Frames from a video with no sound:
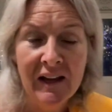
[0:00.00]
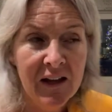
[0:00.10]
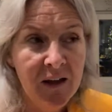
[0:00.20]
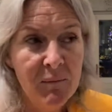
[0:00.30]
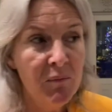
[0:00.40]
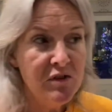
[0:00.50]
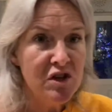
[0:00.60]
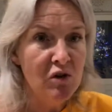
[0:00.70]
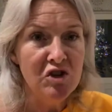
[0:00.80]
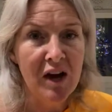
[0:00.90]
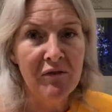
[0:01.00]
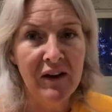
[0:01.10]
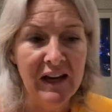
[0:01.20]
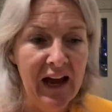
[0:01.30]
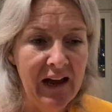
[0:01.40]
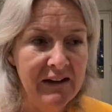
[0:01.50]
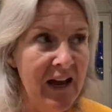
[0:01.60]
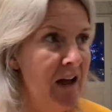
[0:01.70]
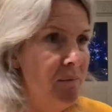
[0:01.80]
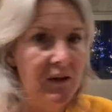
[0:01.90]
Mum, there's no traffic yet.
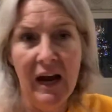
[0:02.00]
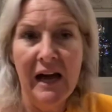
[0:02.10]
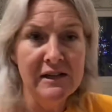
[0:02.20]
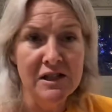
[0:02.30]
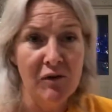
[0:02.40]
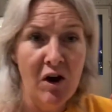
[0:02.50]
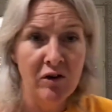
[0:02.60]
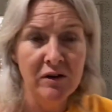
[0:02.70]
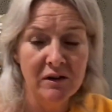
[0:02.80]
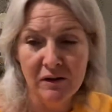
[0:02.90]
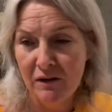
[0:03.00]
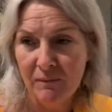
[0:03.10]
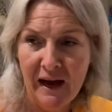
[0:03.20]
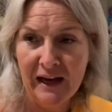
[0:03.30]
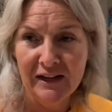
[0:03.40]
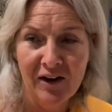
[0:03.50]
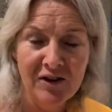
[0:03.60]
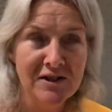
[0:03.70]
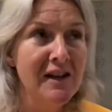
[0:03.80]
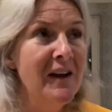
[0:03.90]
Yeah, but the lights are on. Oh my
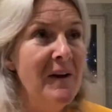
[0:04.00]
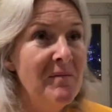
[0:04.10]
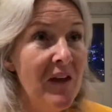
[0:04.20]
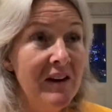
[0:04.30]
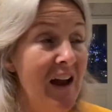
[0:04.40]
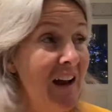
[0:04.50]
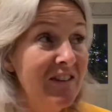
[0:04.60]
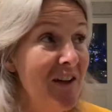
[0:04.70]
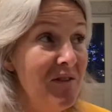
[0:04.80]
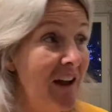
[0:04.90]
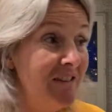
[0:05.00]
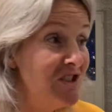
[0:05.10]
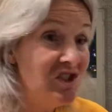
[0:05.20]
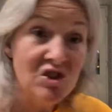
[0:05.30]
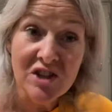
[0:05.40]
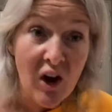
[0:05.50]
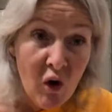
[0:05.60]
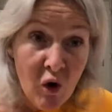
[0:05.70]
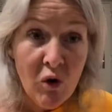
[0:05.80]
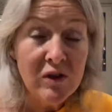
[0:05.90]
God. And she does it
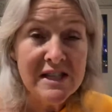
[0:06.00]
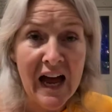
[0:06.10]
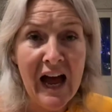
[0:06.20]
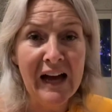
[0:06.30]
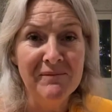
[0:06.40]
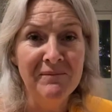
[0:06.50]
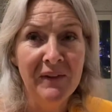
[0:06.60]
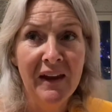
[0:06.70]
all the time.